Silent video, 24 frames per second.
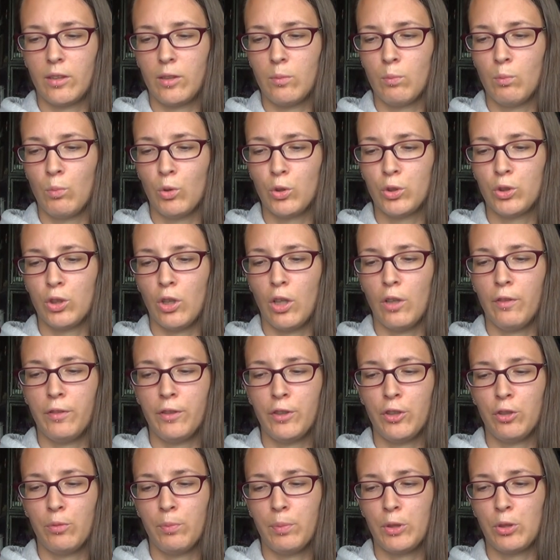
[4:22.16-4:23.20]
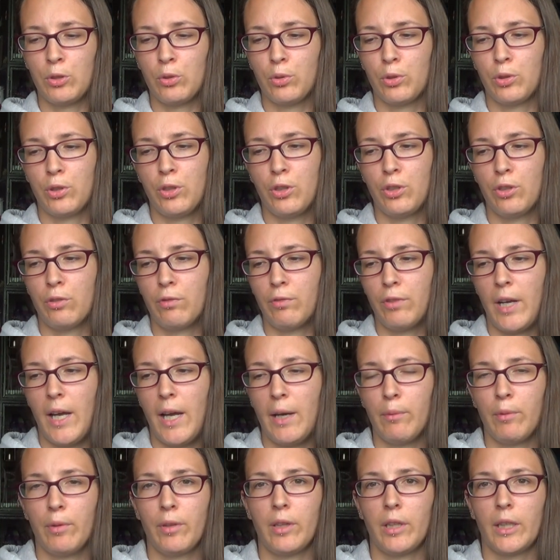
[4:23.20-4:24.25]
Most often you'll be dosing your
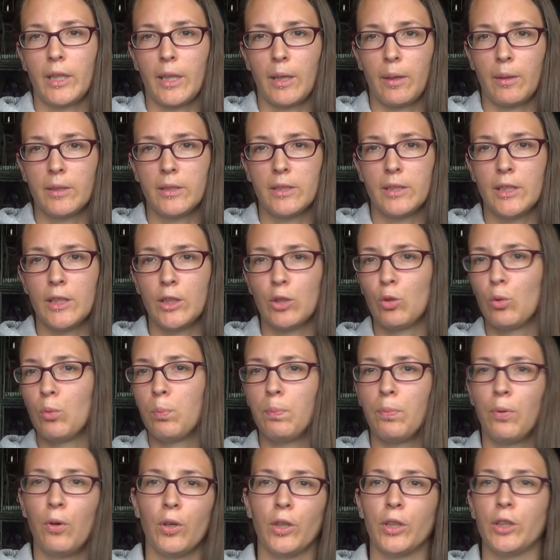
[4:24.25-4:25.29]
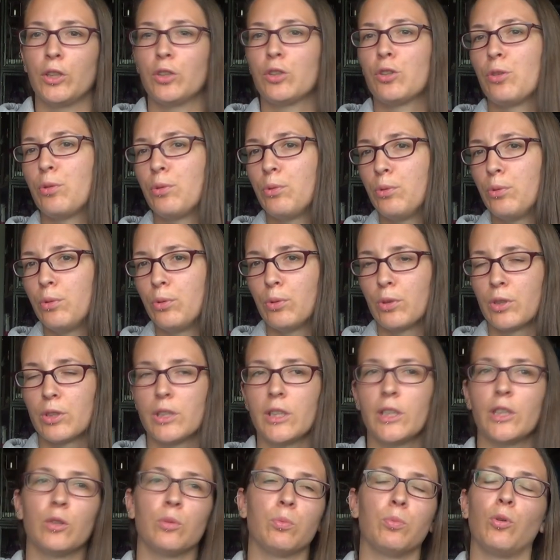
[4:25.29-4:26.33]
rat with like 0.2 or
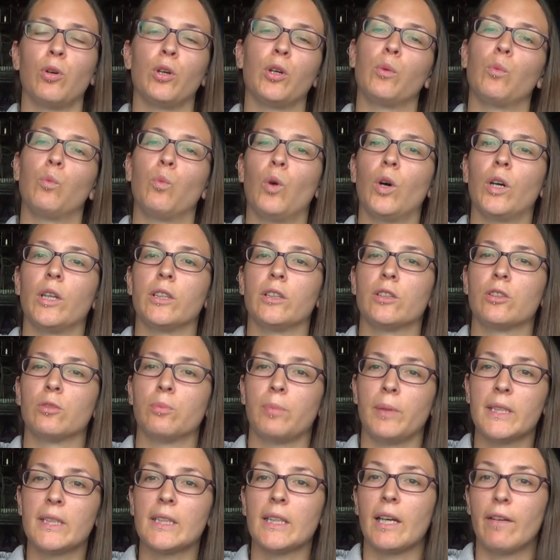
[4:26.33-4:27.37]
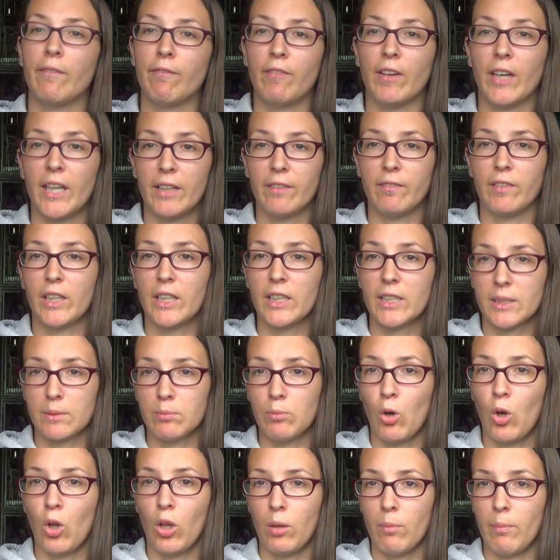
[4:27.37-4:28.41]
0.1, so basically a very, very
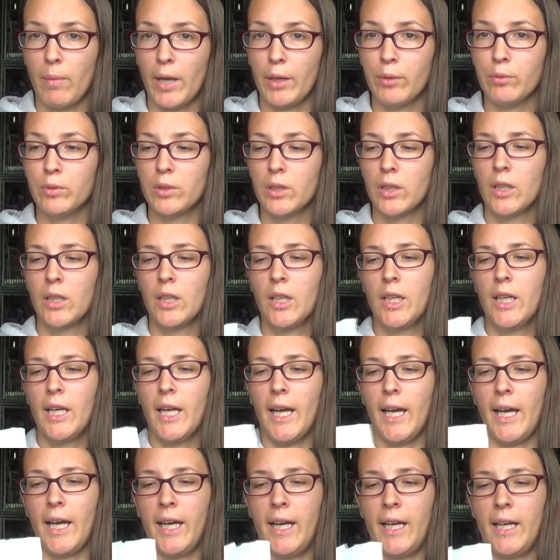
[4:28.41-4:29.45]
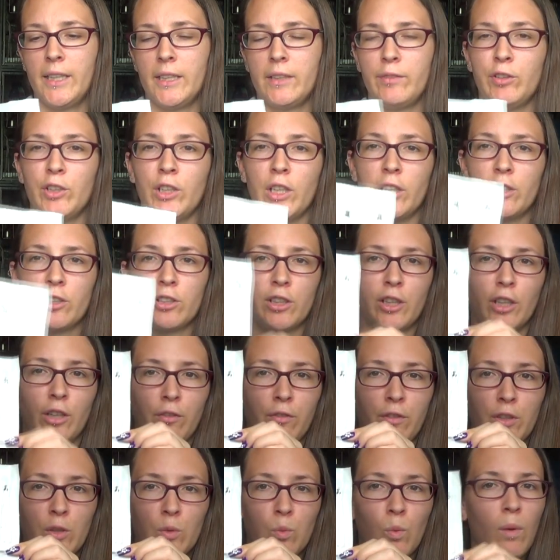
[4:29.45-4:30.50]
small amount. And if you get
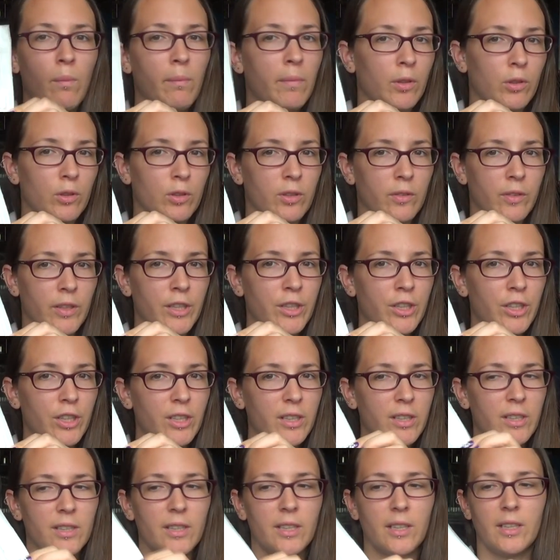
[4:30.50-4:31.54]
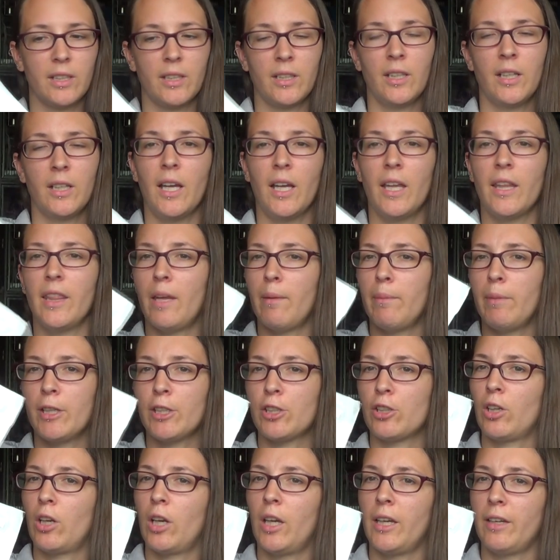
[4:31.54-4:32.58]
yourself these 1ml syringes, that
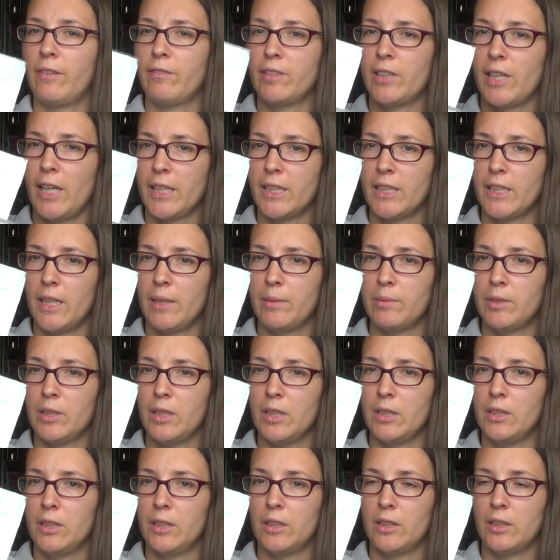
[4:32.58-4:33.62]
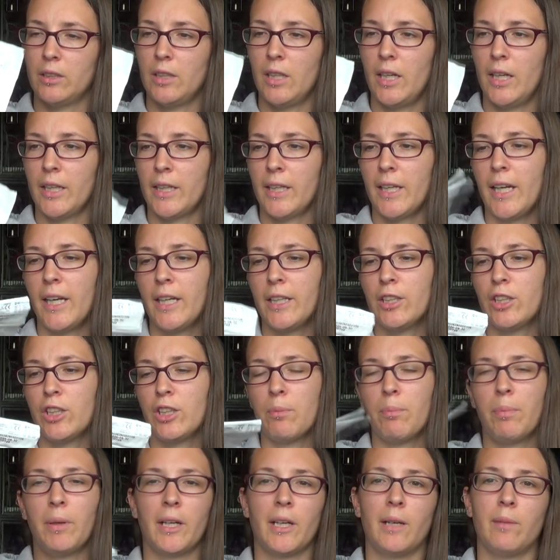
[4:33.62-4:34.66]
makes your life 10 times easier. Again, you
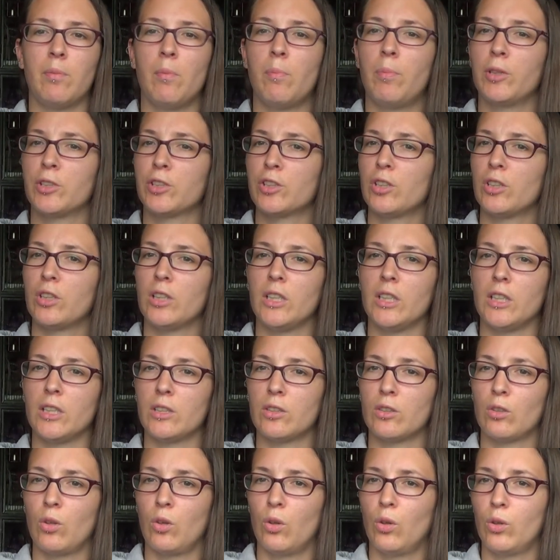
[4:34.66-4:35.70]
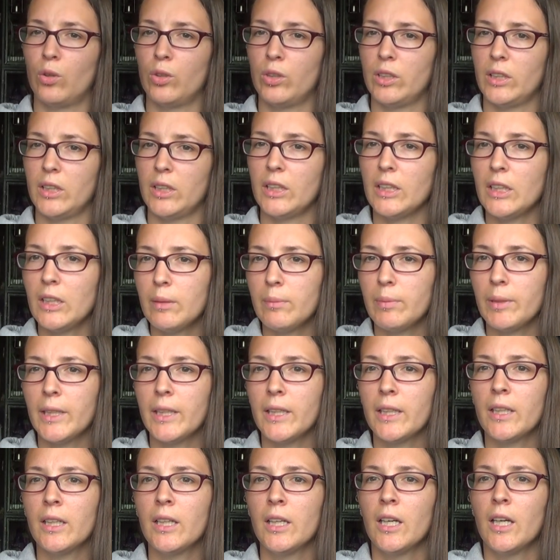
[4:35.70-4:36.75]
can pick up a bunch of these on
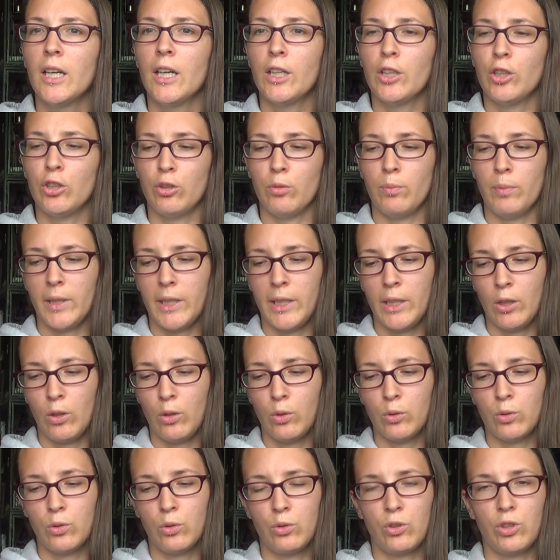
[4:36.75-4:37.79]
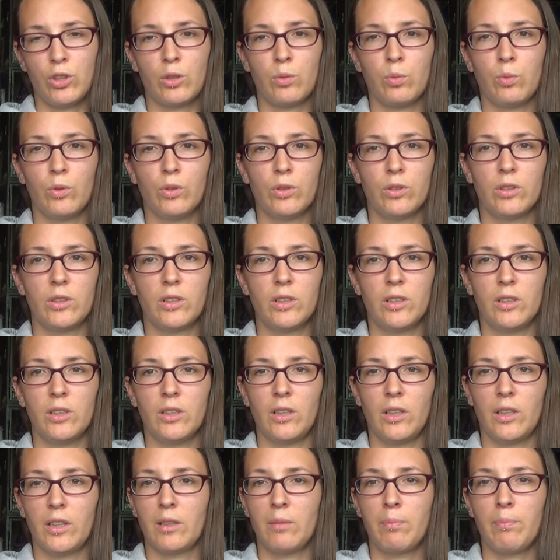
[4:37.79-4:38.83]
eBay. You may also just want
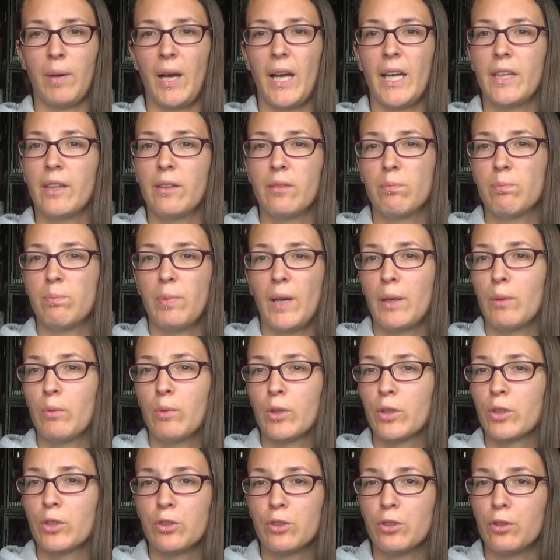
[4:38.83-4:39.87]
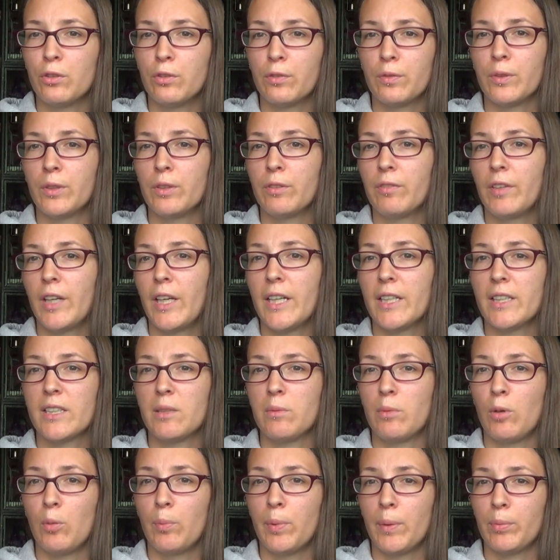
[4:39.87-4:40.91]
to like buy one or two from your vets, they
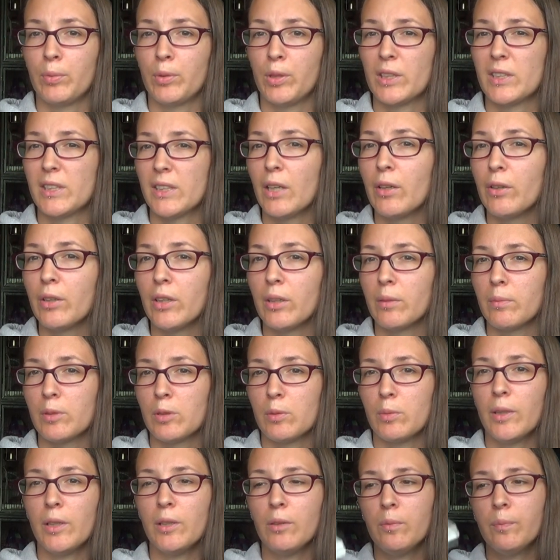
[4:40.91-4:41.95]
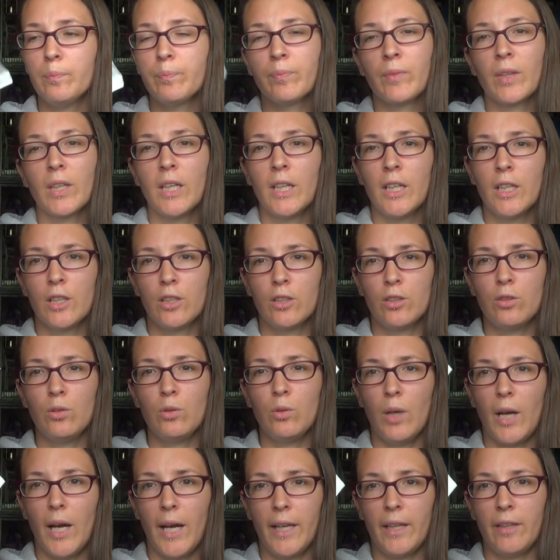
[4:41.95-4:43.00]
will be able to sell you them as well. So
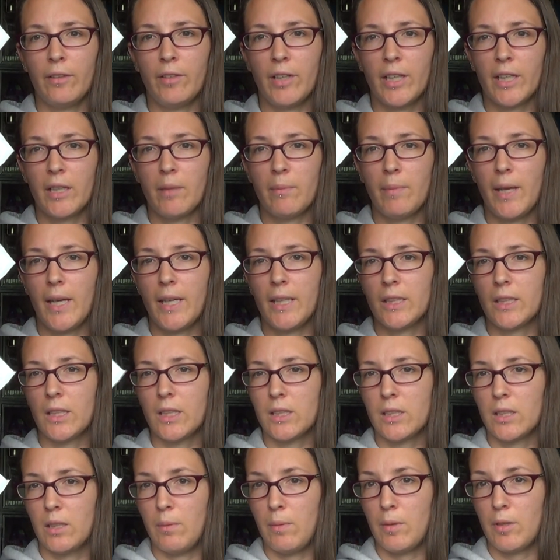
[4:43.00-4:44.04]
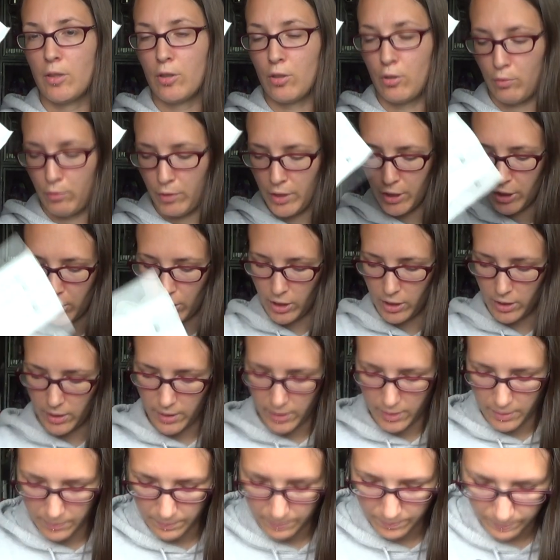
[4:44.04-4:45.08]
highly recommend some
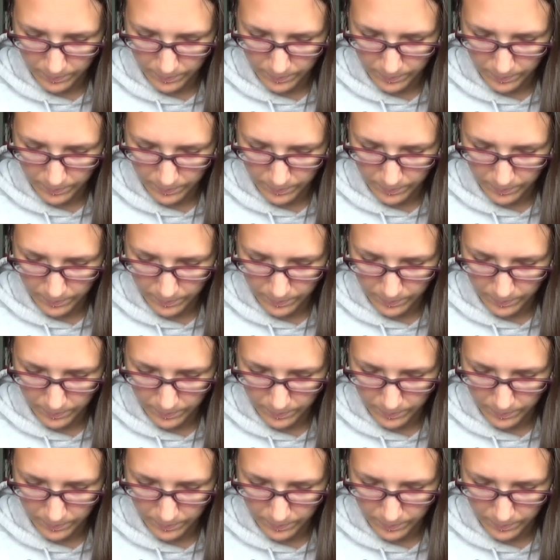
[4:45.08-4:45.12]
syringes.